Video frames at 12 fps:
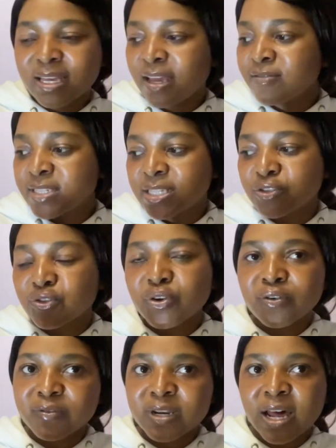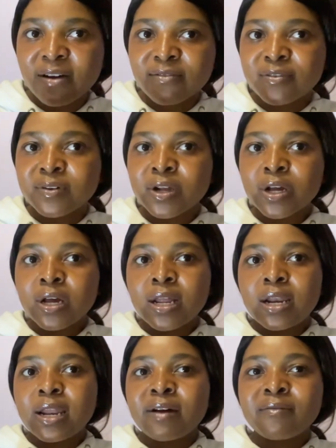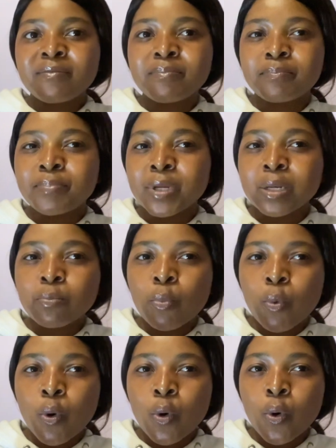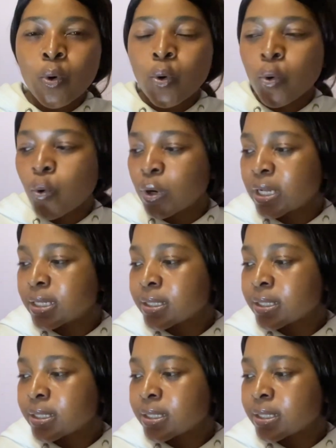Ever since COVID, I've been more